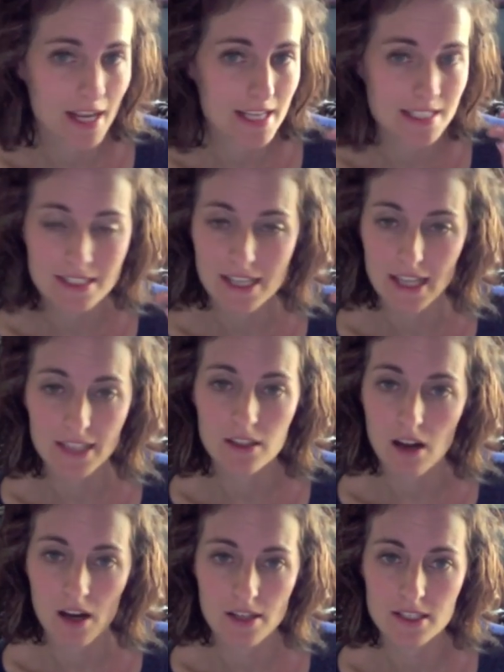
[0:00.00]
I didn't take the
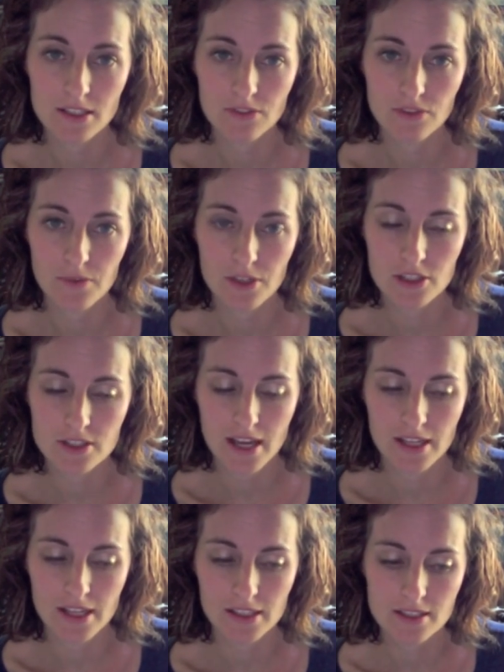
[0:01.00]
content from their
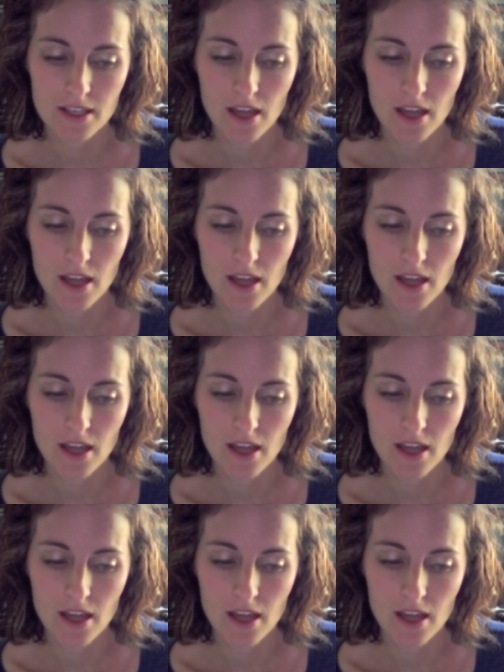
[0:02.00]
site.